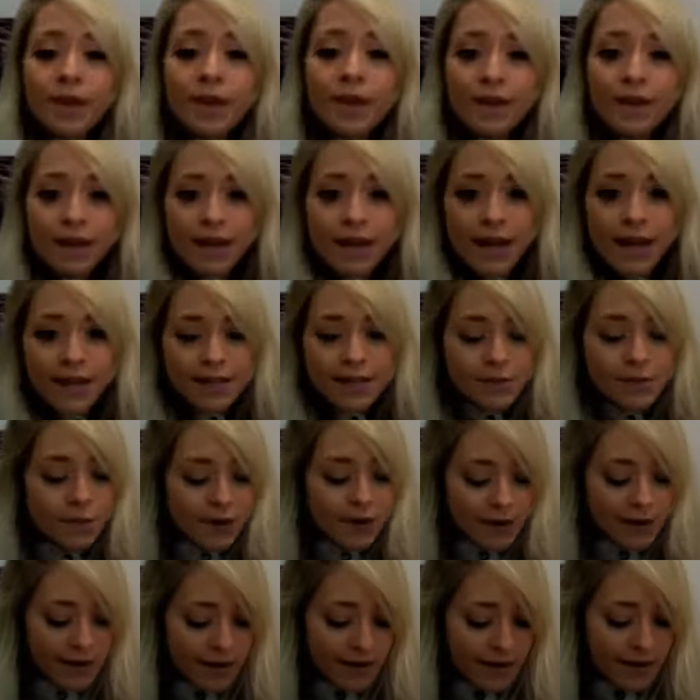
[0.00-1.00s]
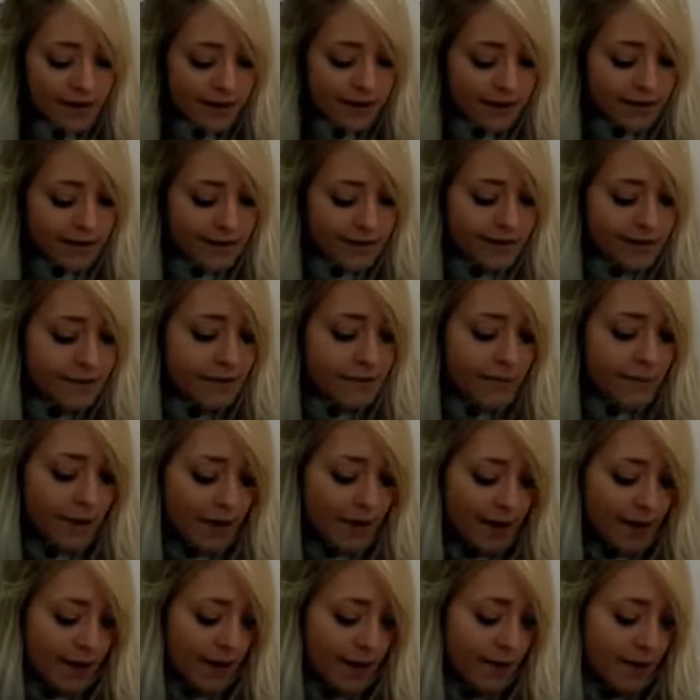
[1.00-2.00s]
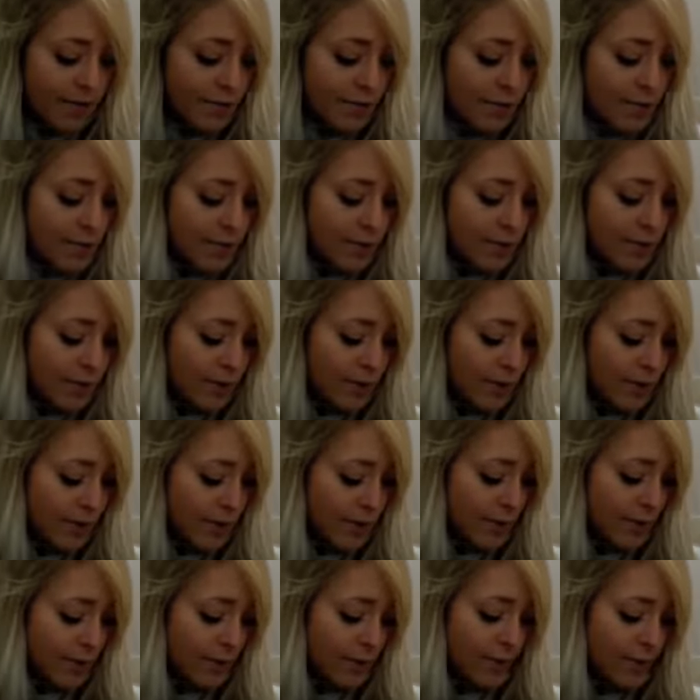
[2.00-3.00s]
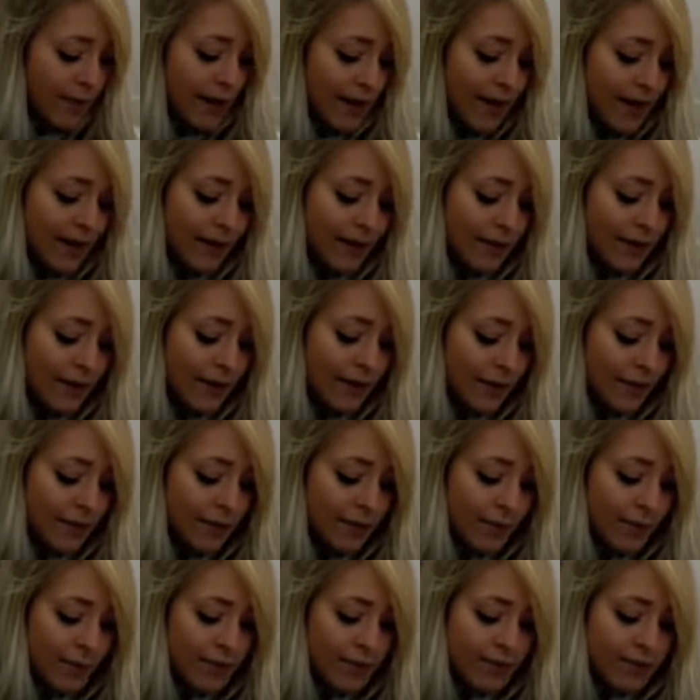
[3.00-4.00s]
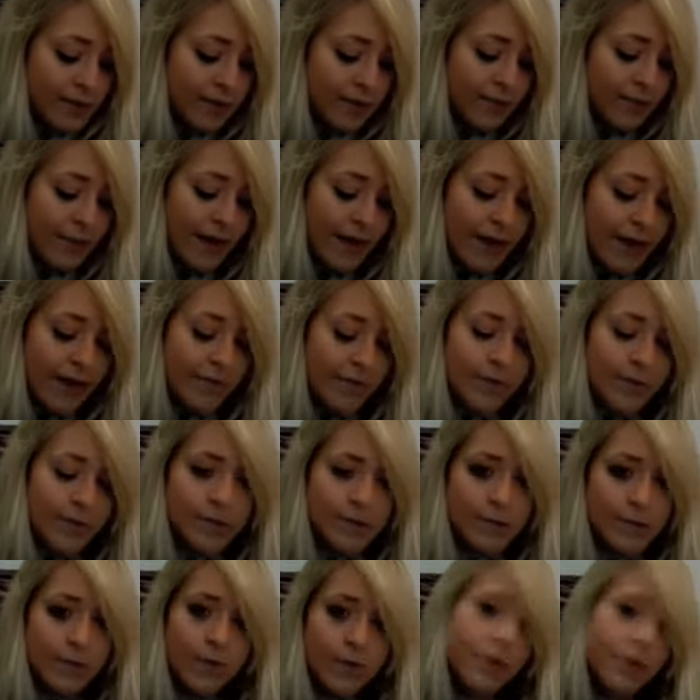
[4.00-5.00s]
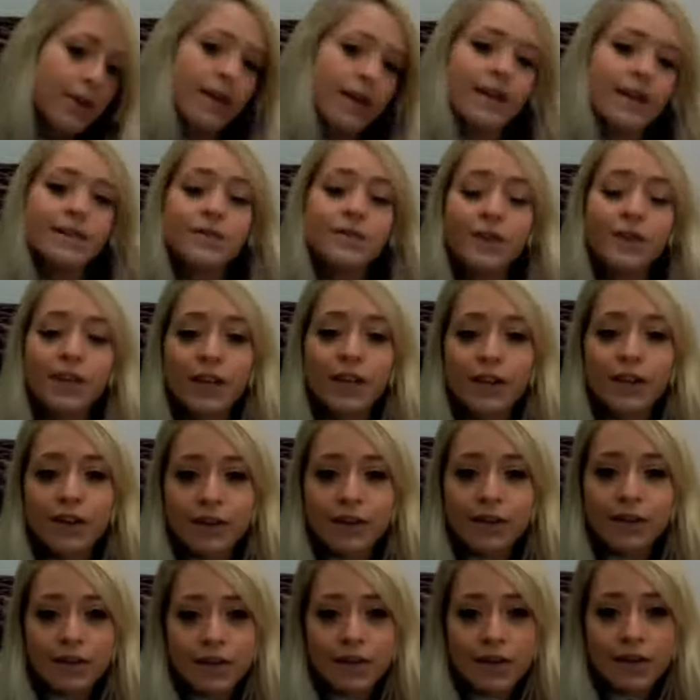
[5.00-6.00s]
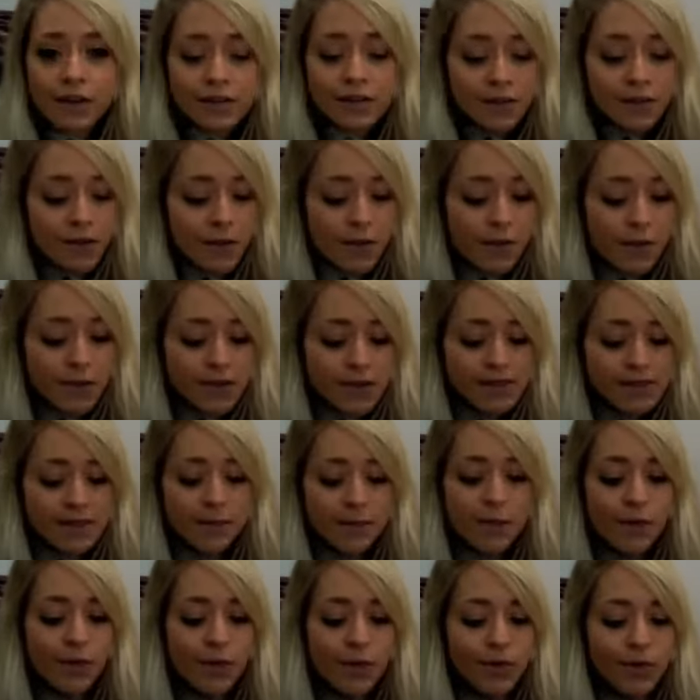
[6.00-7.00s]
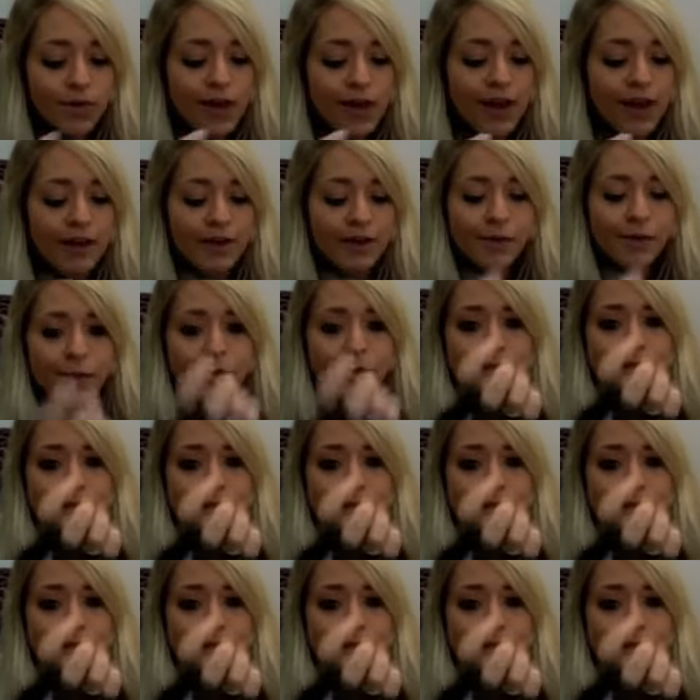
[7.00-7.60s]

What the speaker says: Next one is my Miu Miu bag that was in my 8 Most Worn Things video. So if you want to see more of that, go and watch